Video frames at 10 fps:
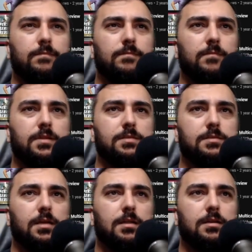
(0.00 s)
What is
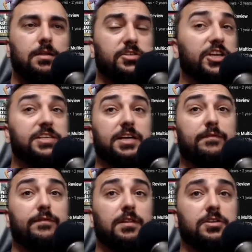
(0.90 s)
that? They're changing a
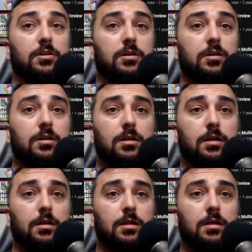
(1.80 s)
filter,
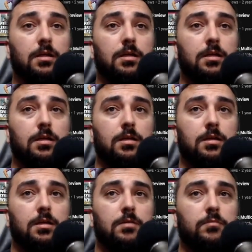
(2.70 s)

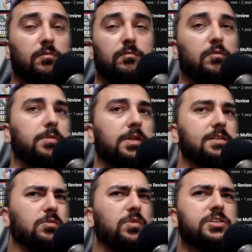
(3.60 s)

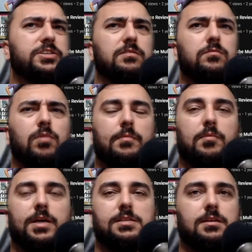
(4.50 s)
replacing windshield wiper
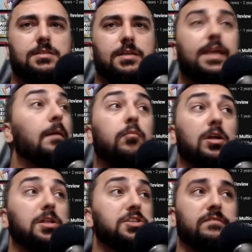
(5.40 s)
blades, it looks like. Yeah,
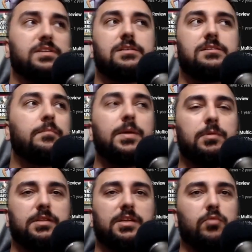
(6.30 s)
broad services that
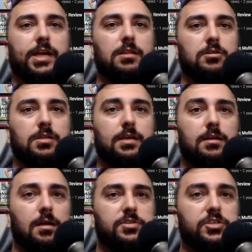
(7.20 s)
people need regularly.
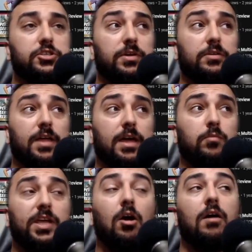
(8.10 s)
Just showing you that
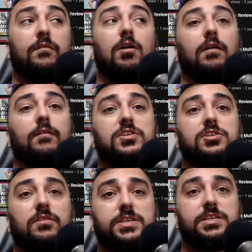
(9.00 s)
we offer all of the
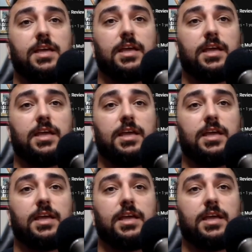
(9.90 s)
services that